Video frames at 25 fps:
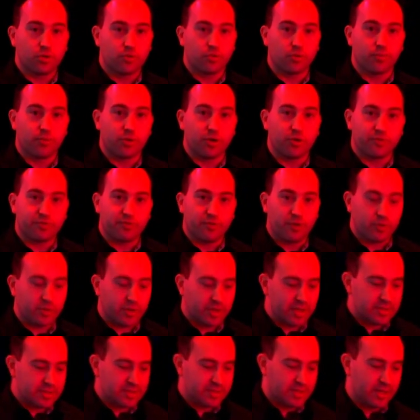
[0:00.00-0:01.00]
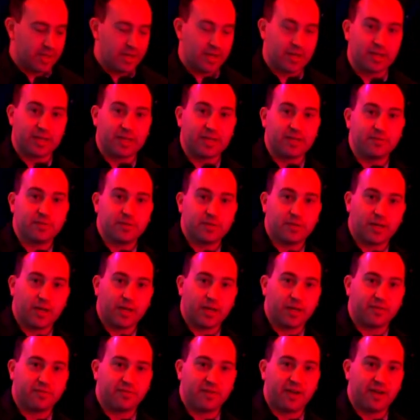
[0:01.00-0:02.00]
remote focus, and even
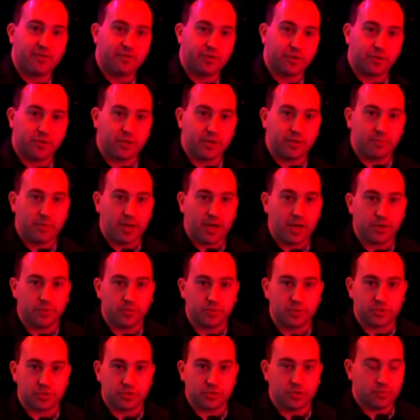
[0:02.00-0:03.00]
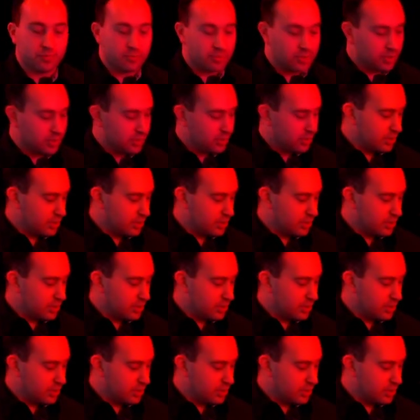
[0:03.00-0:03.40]
a 5 degree manual zoom,